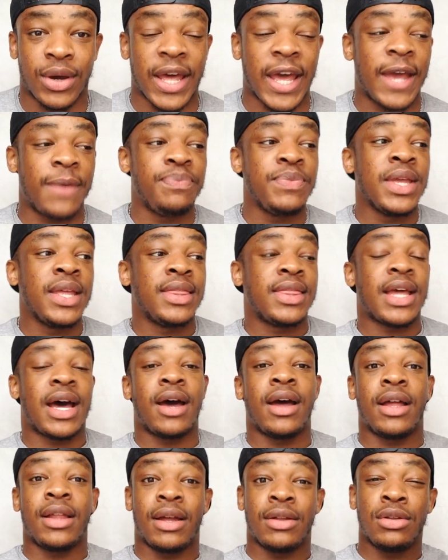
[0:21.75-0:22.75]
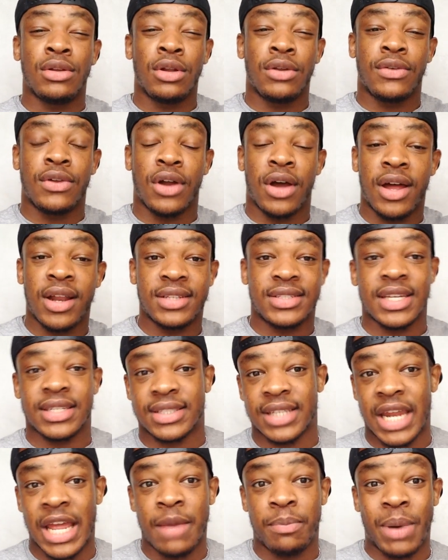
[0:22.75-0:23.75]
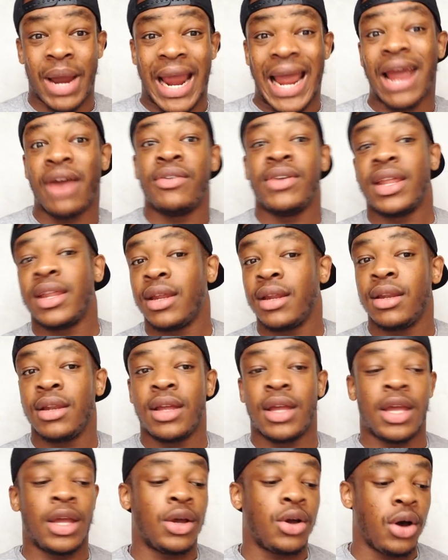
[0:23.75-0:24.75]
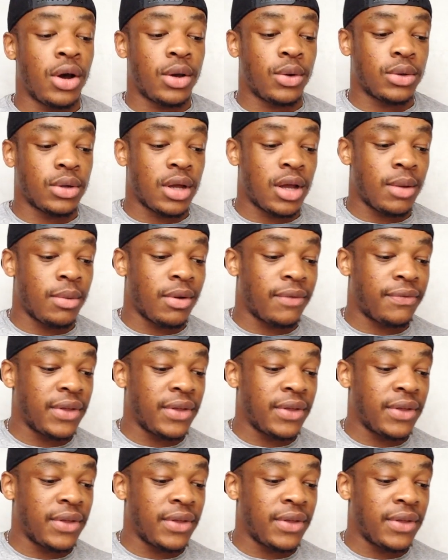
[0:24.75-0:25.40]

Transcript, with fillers: Okay, now I, I don't know if you heard this yesterday, but Aaron Lennon he got um,